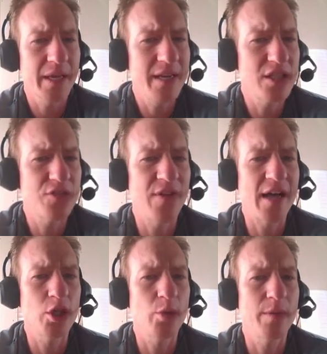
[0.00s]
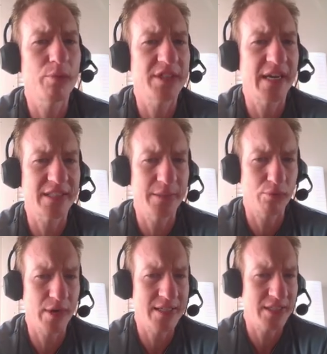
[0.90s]
and its value in protecting
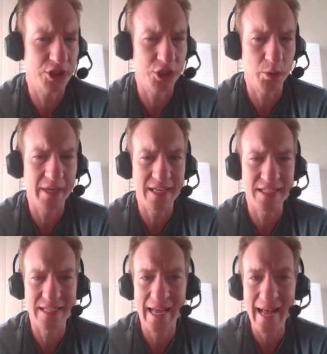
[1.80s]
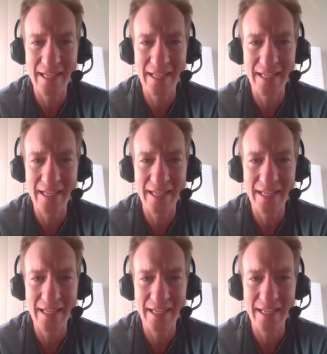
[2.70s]
breast tissue against